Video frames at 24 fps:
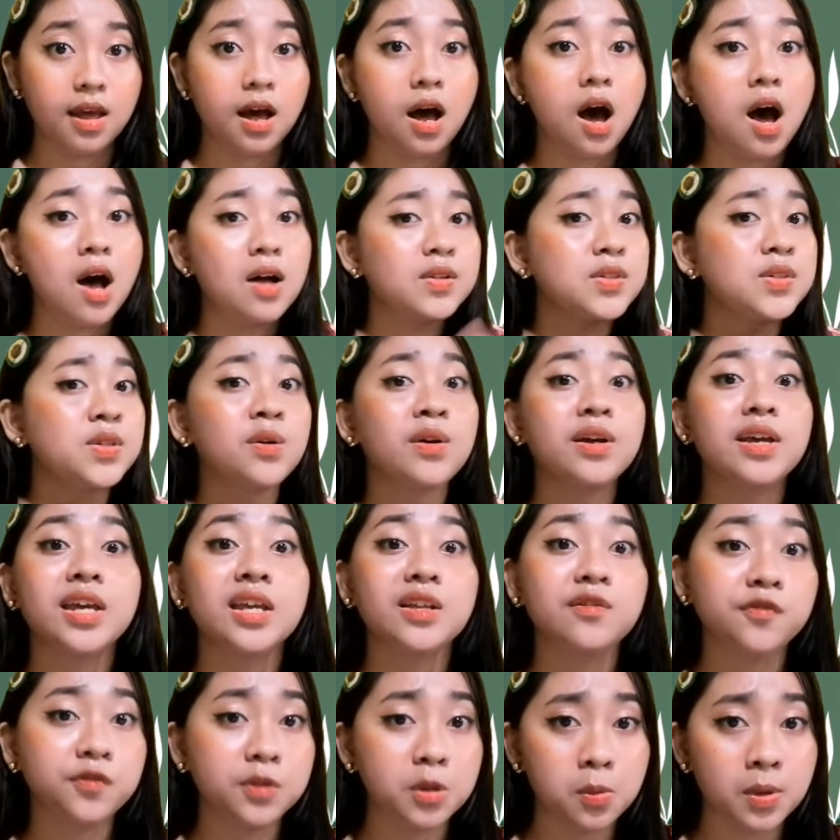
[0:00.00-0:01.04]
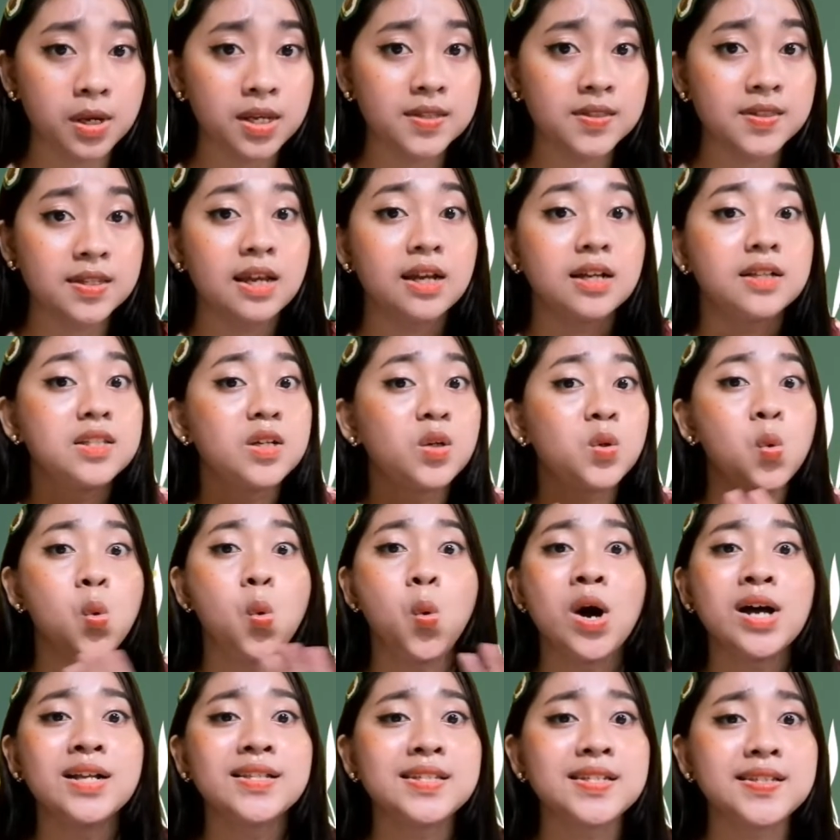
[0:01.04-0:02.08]
also influence the
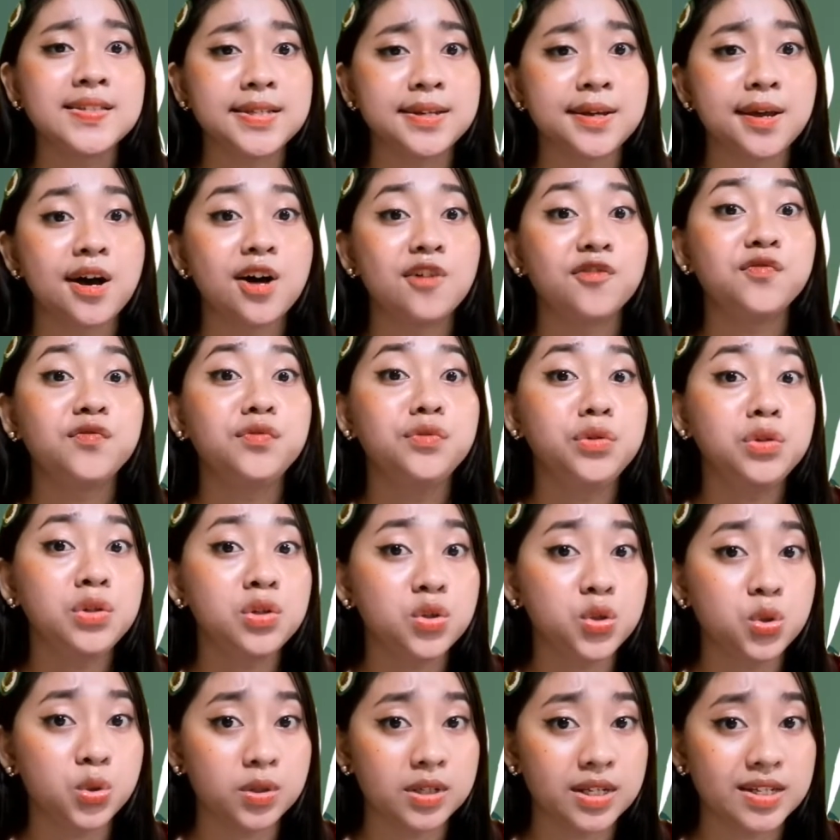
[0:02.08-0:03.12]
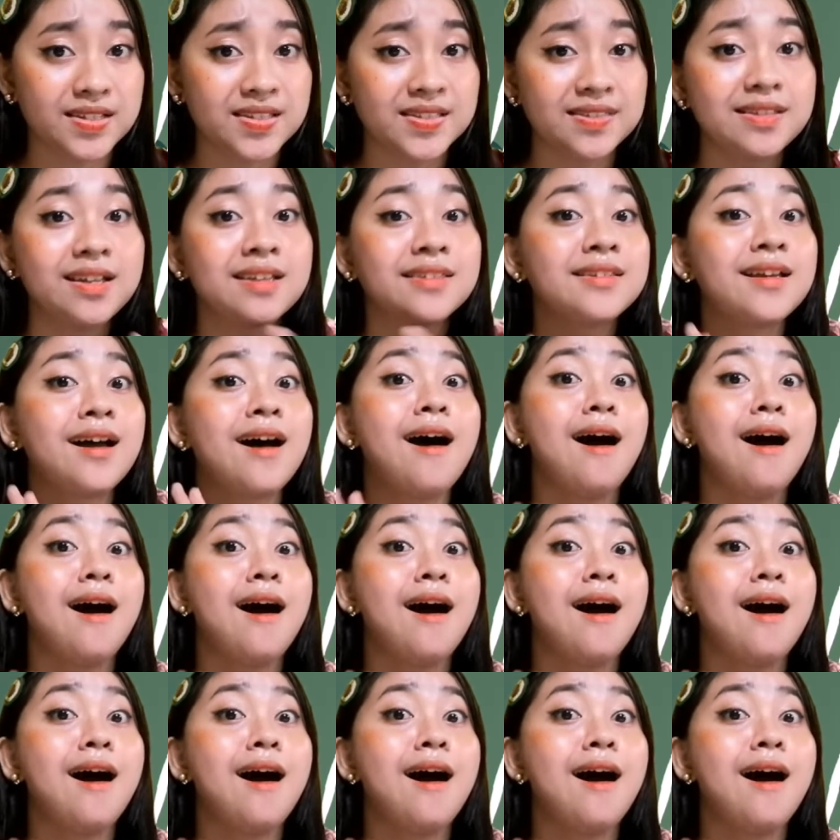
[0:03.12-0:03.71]
quantity of nutrients that